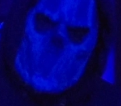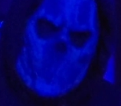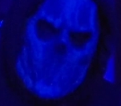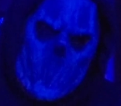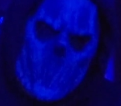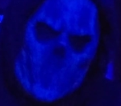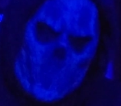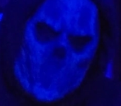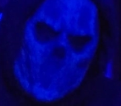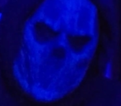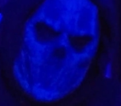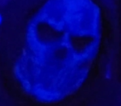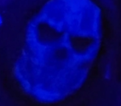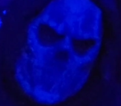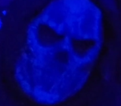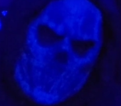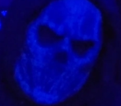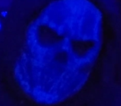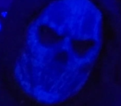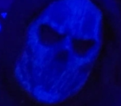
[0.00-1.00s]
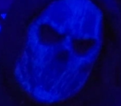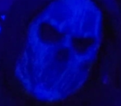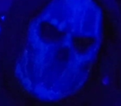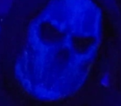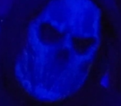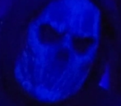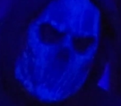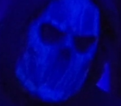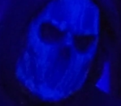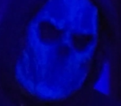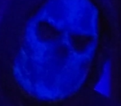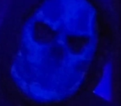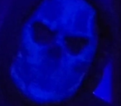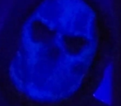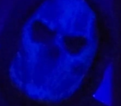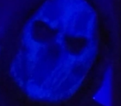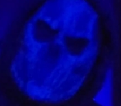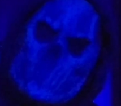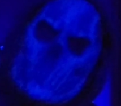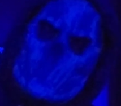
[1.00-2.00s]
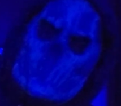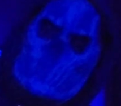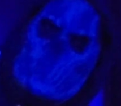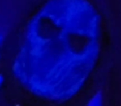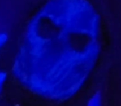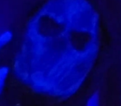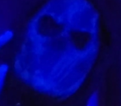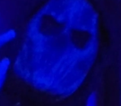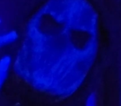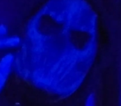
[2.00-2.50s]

want to go in the comment section. I want to know,